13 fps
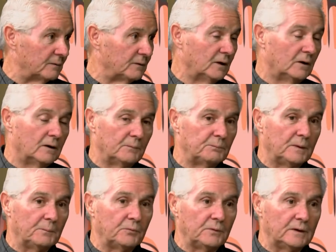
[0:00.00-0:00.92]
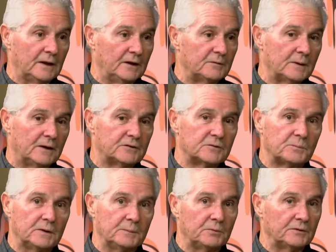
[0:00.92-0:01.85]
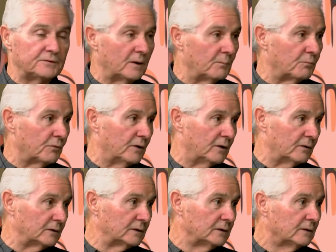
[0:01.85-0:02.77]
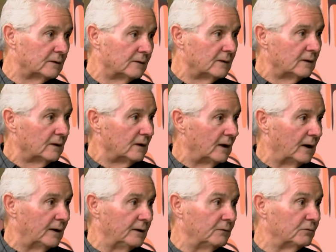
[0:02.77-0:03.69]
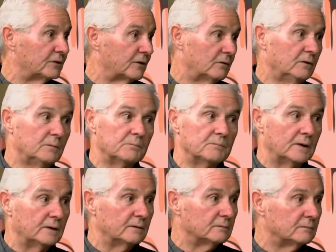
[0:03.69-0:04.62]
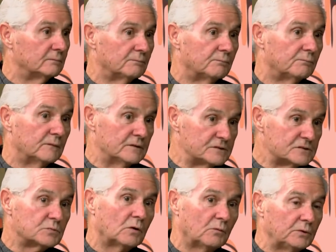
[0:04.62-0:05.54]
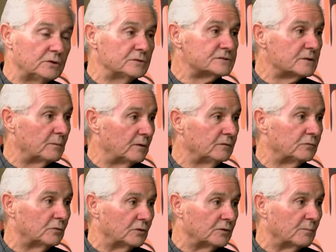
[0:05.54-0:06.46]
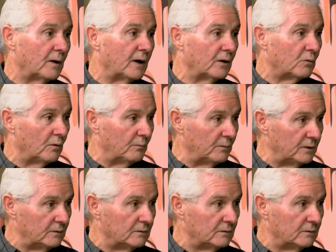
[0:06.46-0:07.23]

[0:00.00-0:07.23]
And we lend them out to people temporarily, and they return them. And this is what we use the money for, to buy equipment.